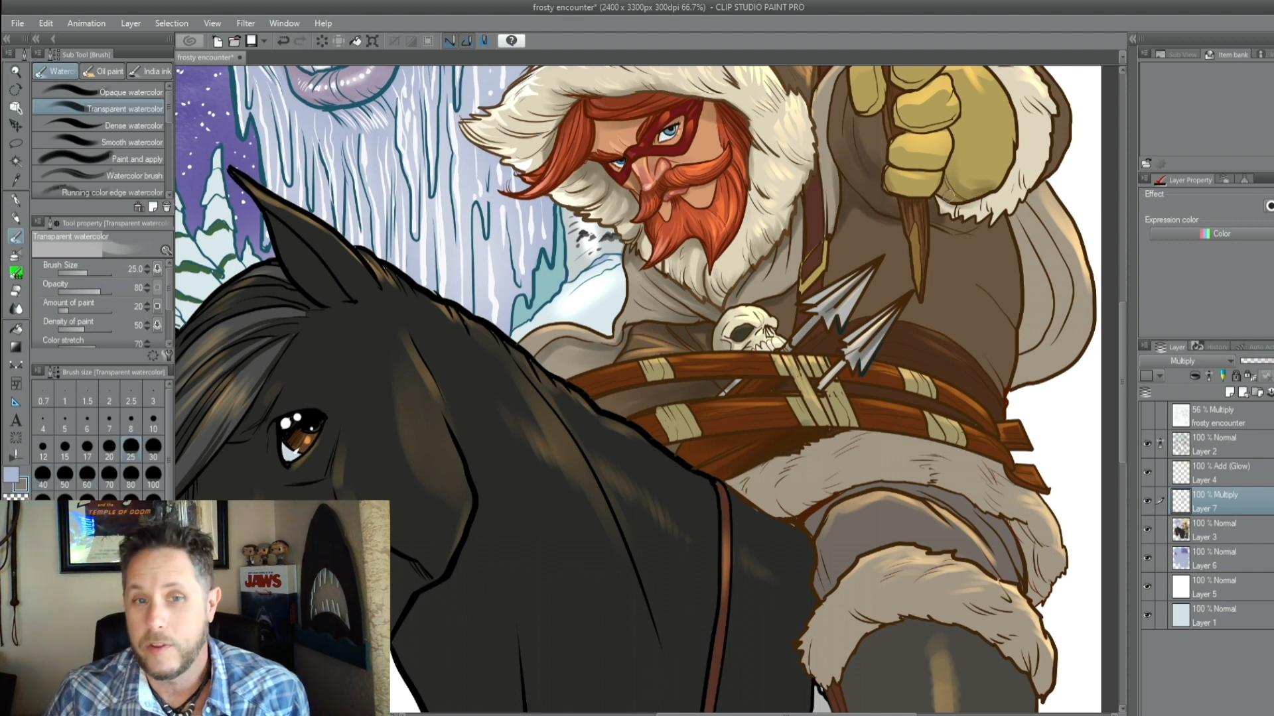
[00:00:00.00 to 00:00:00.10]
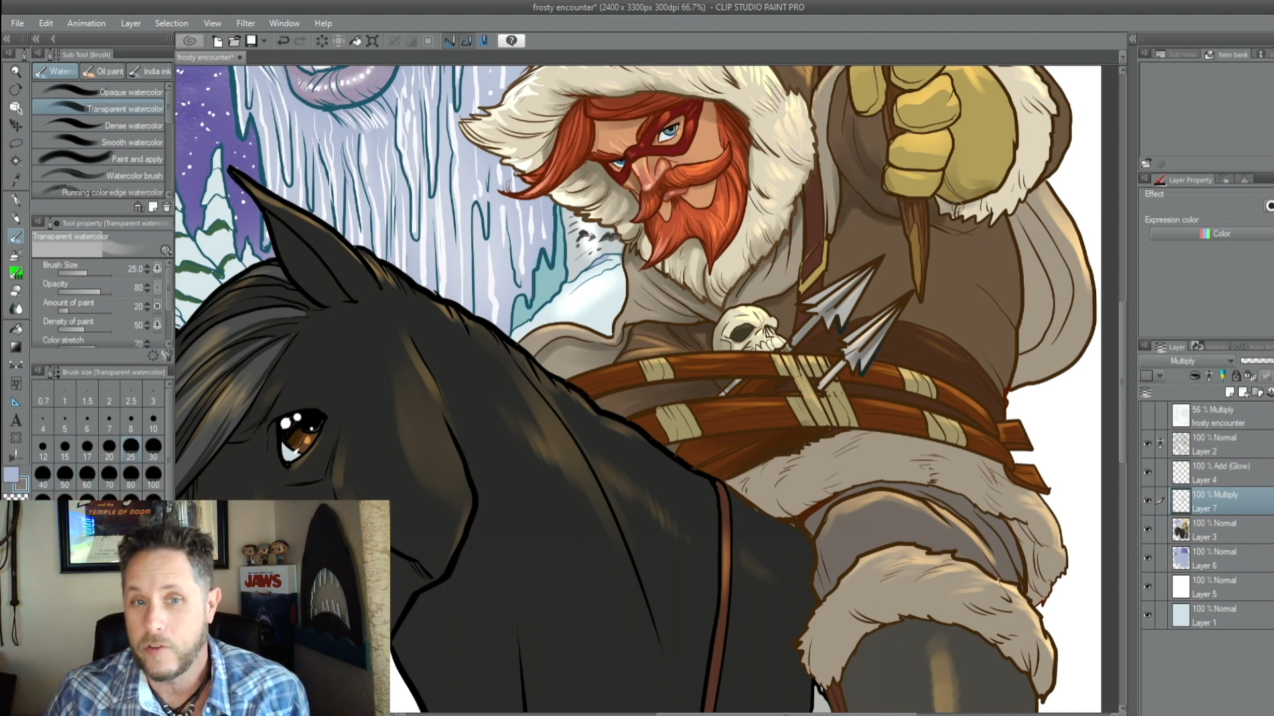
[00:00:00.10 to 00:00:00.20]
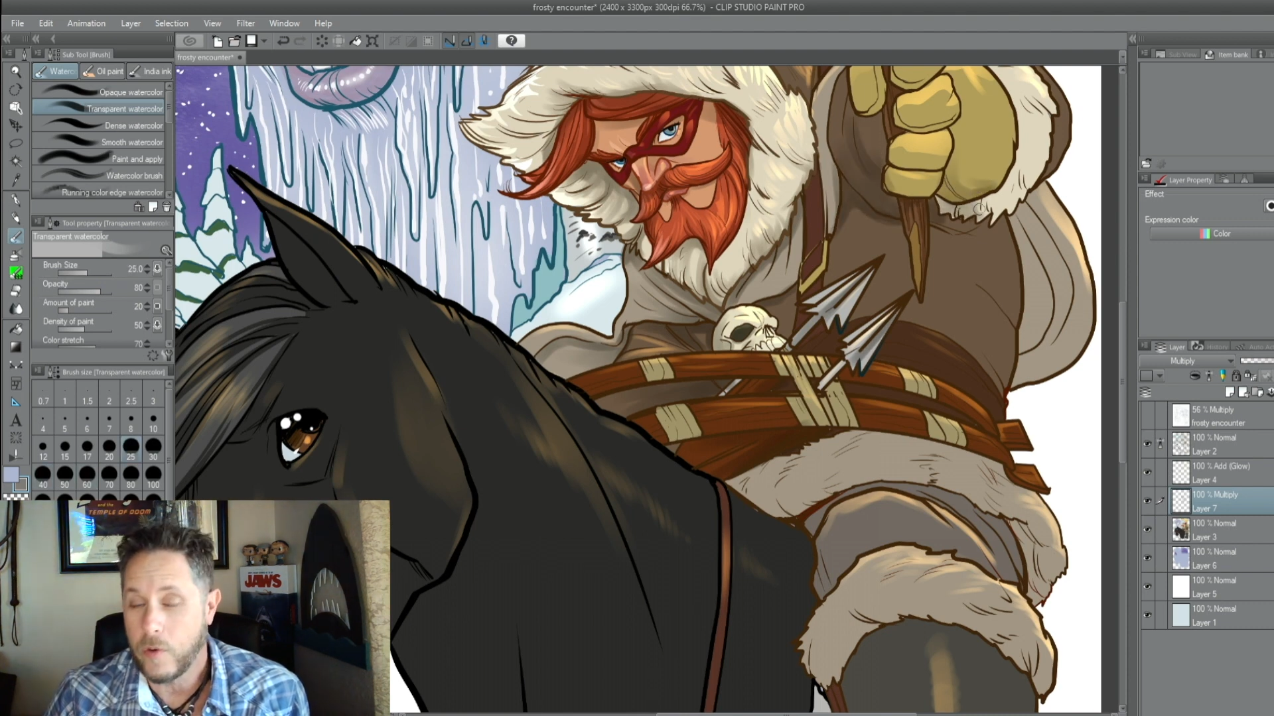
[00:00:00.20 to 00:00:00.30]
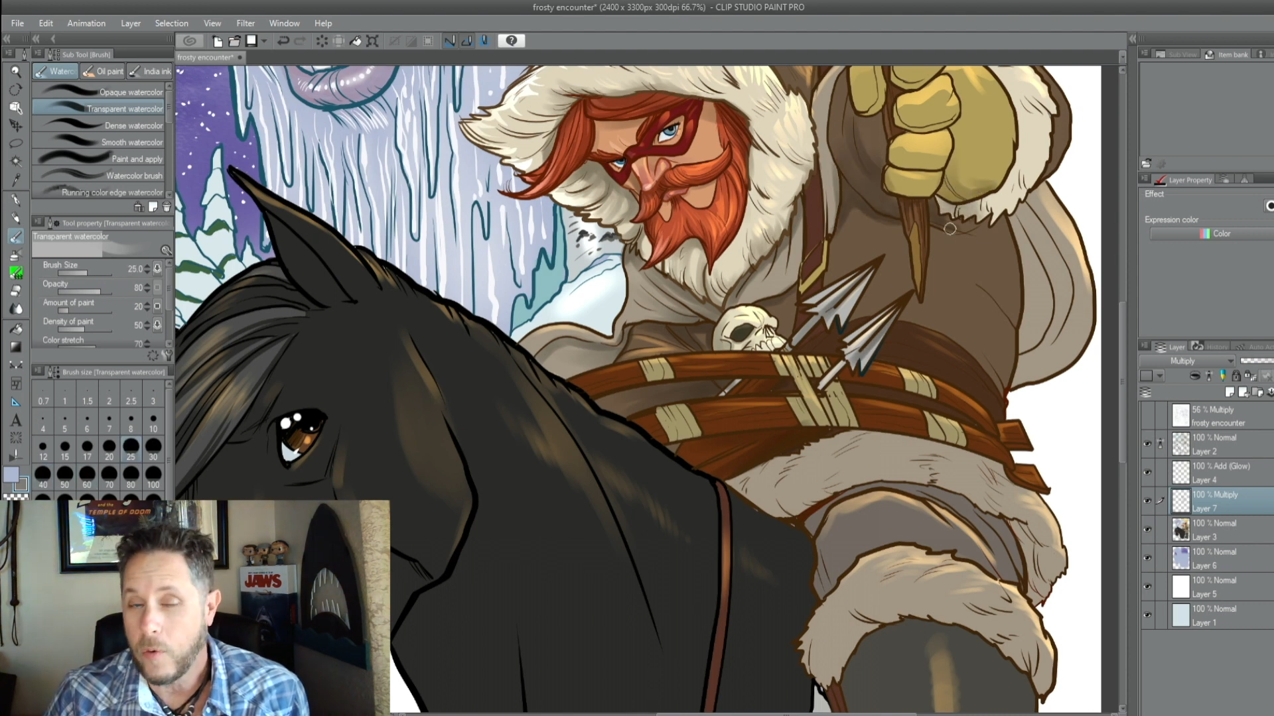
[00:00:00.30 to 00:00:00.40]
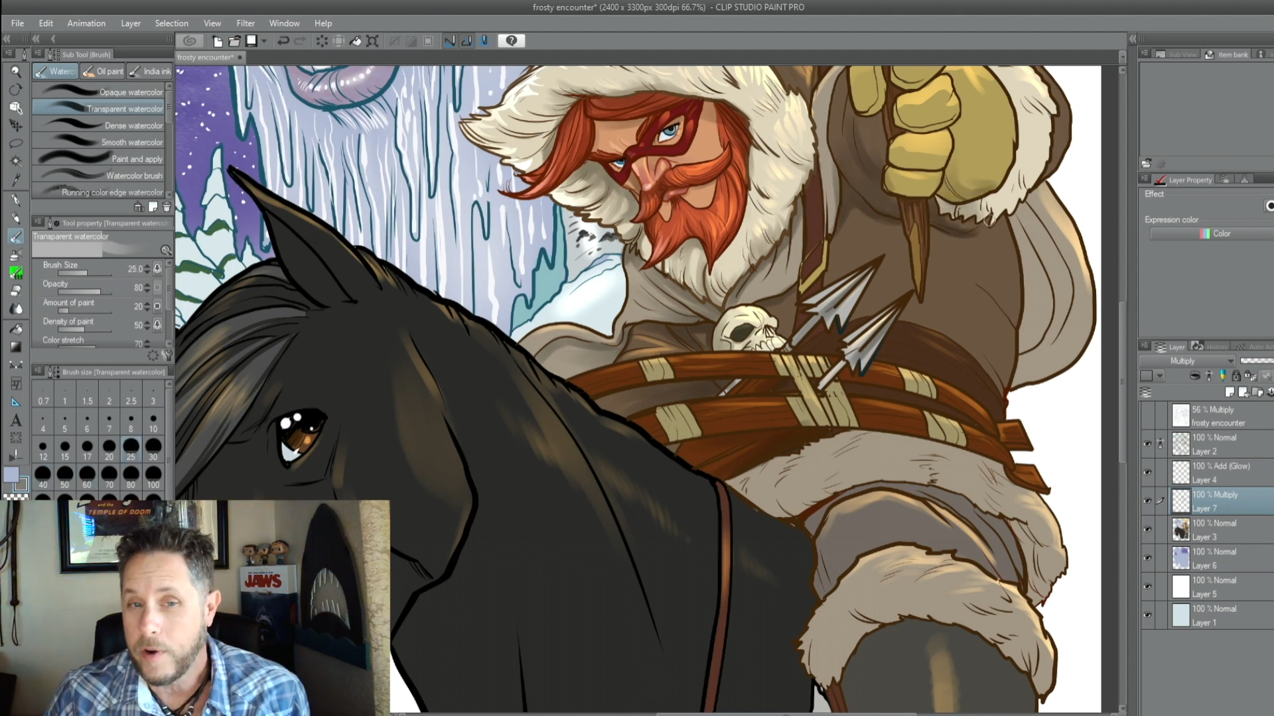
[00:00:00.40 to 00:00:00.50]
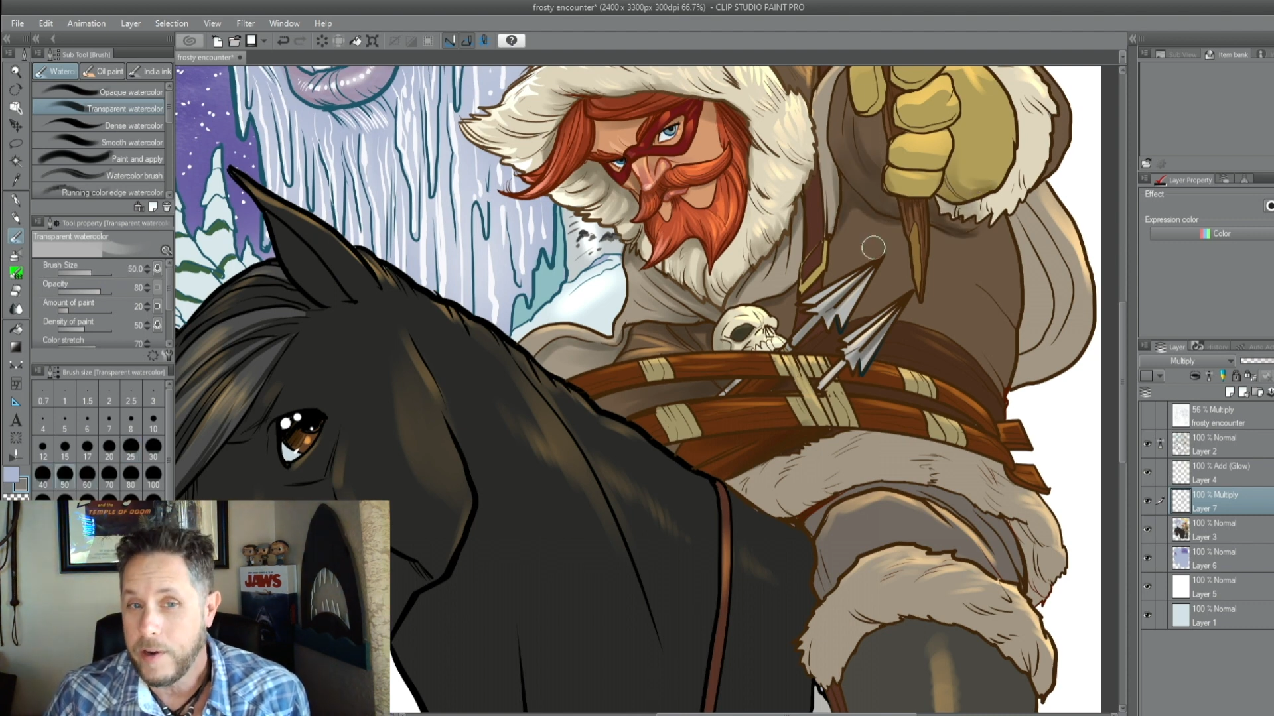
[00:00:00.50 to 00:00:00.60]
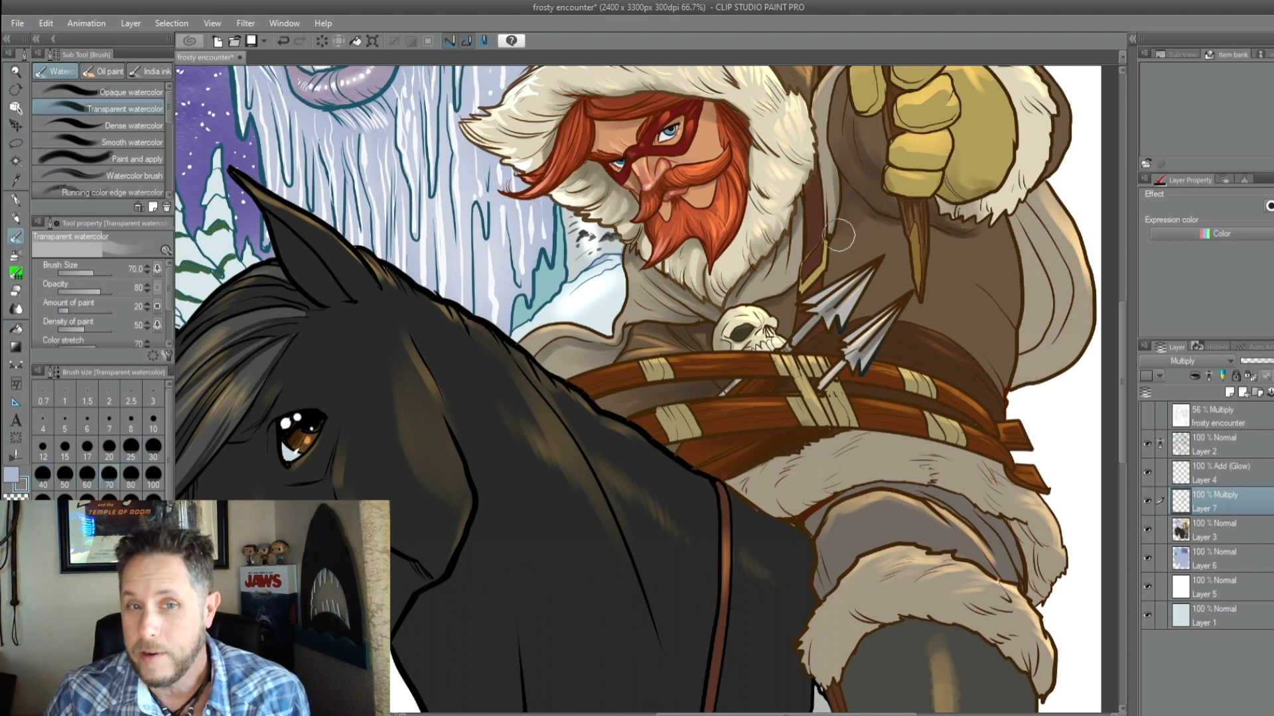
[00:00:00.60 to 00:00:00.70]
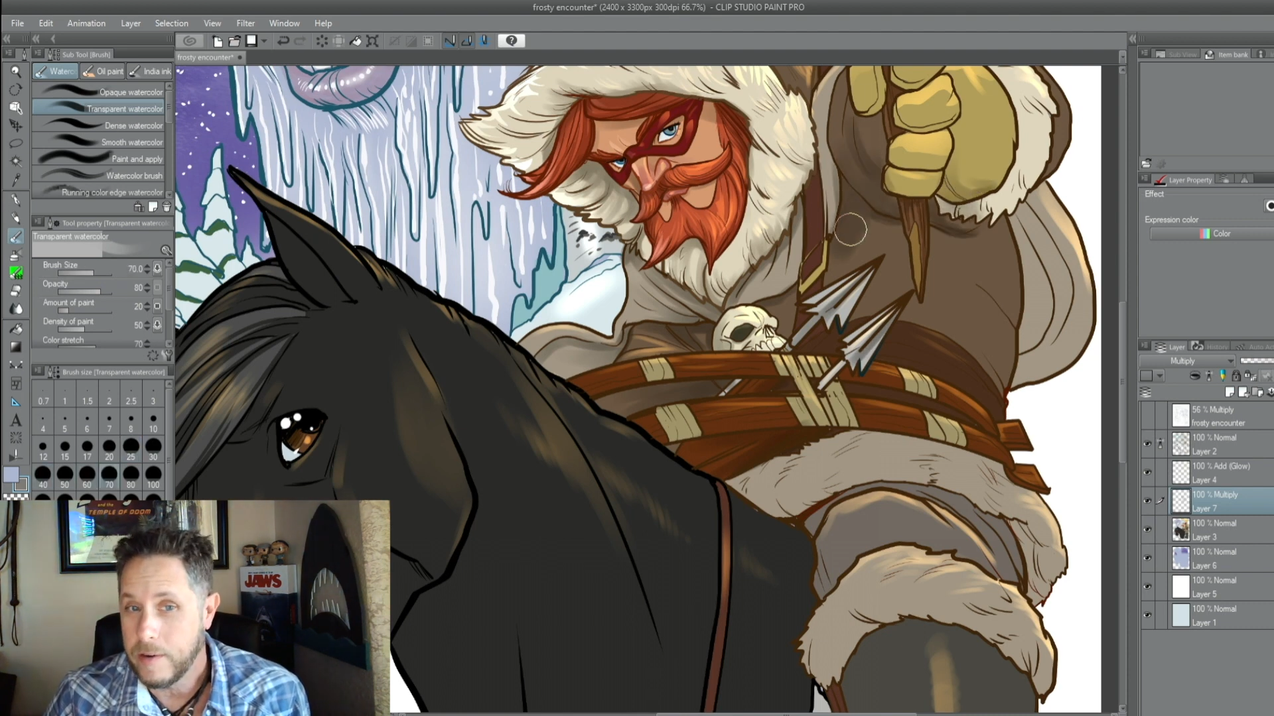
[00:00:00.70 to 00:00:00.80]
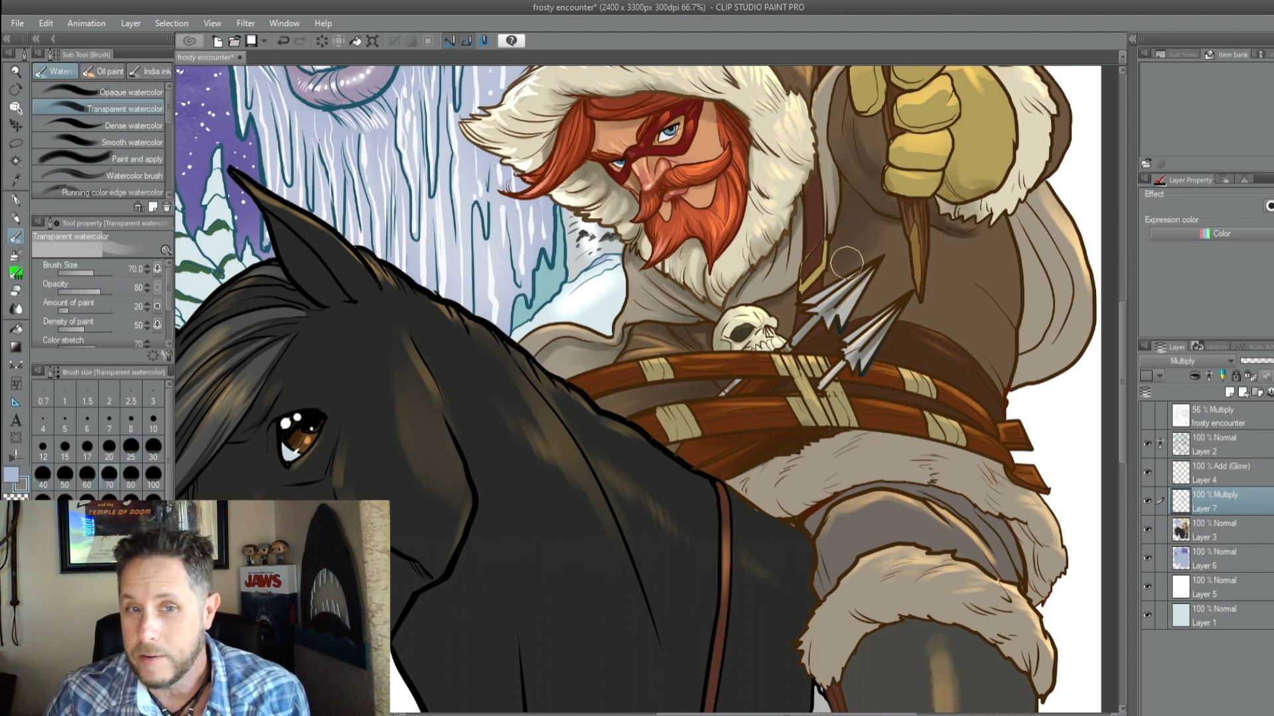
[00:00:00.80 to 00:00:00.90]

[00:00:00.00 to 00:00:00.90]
story